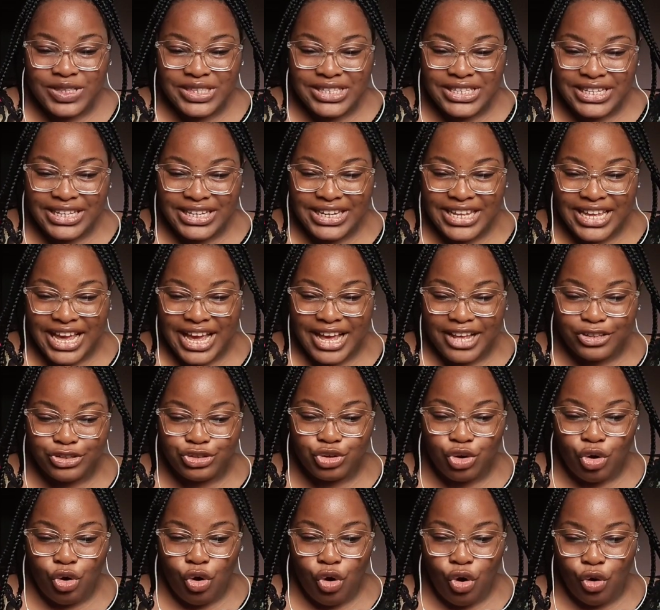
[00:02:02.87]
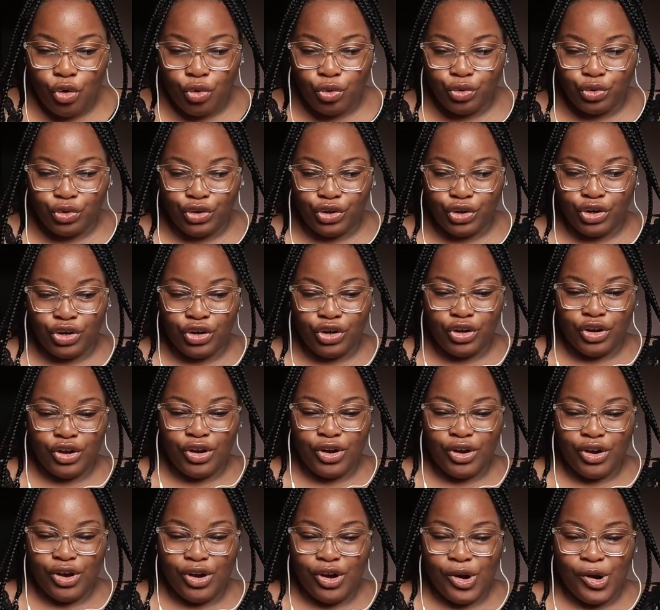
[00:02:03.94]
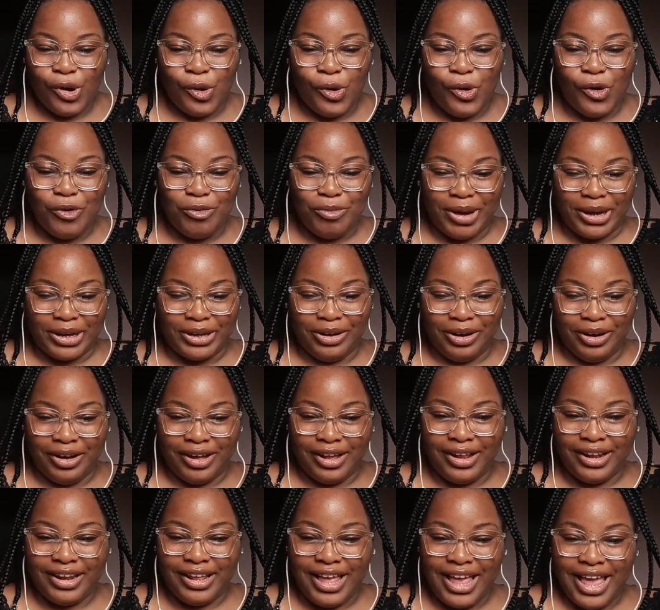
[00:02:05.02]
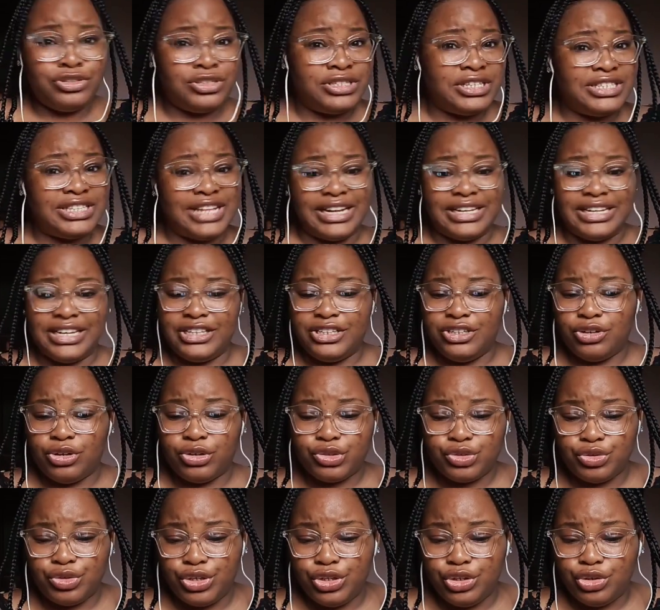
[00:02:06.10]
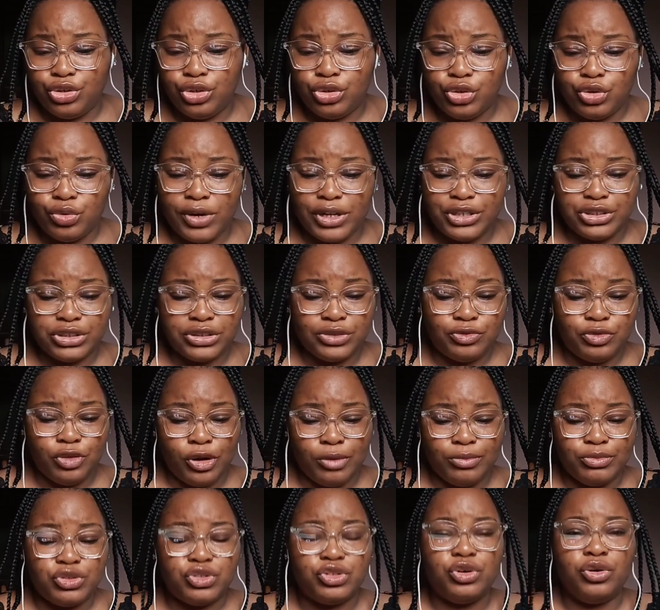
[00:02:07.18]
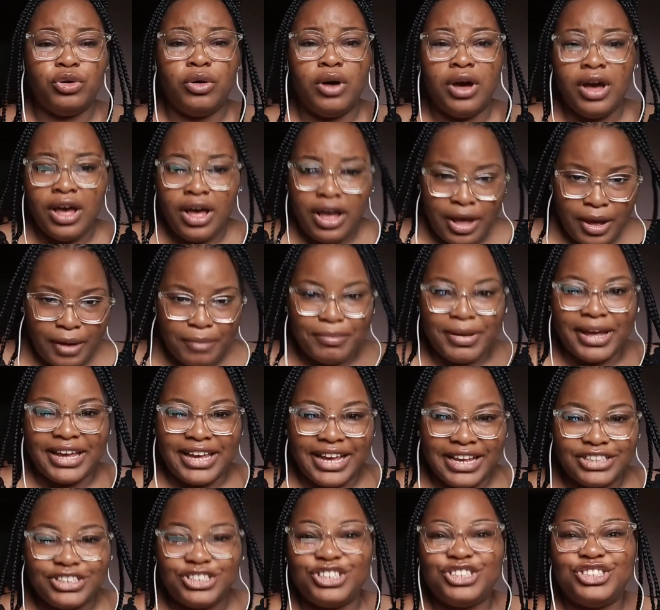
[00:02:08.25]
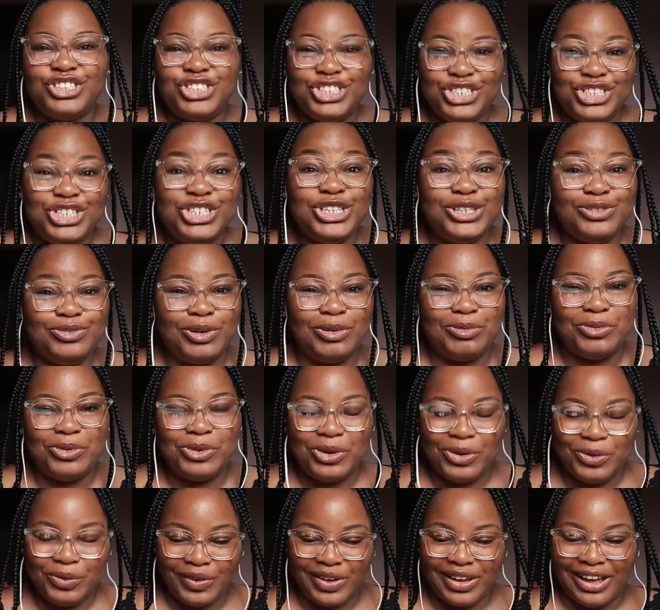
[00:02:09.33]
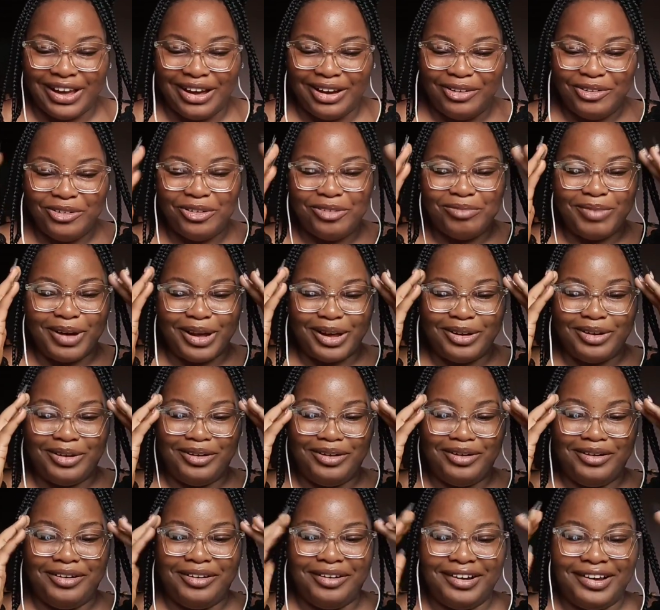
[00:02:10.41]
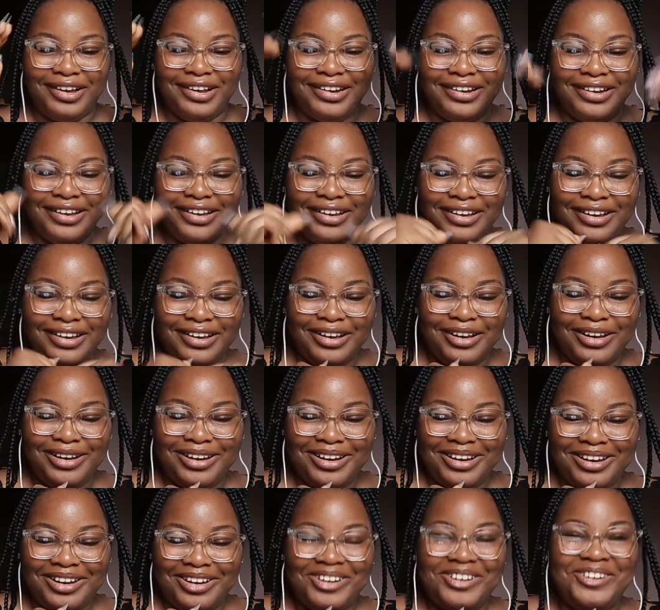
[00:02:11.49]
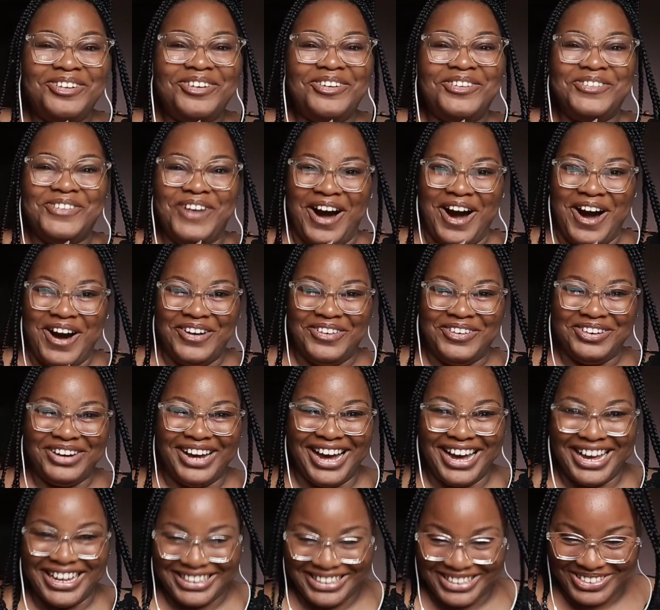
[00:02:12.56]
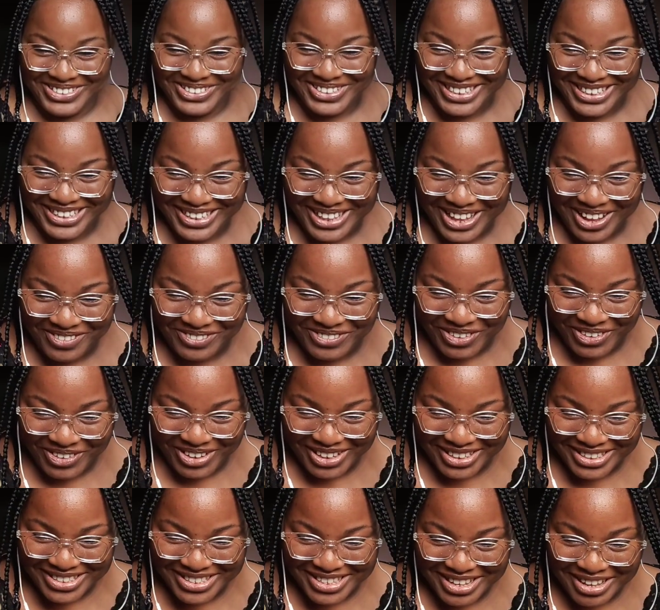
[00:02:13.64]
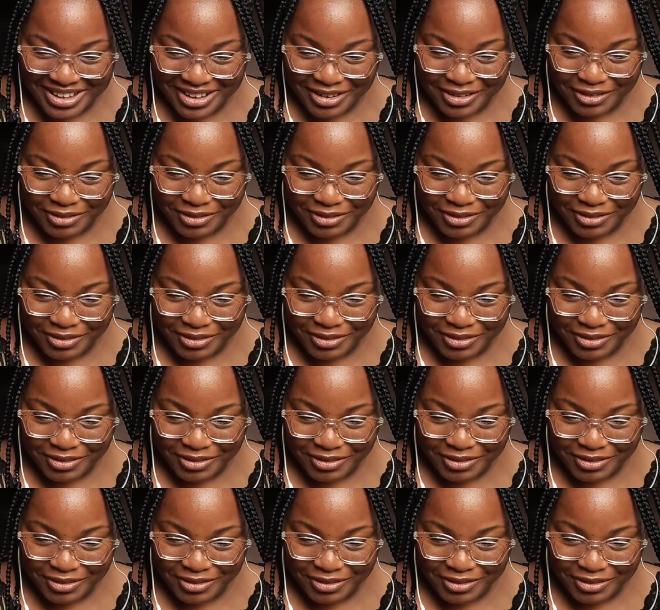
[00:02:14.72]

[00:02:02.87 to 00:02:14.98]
14 years old. Oh my god. I just noticed that they didn't also include where she's from. So my guess is she's from Korea. Oh my god. Wow, guys. Did you hear that voice?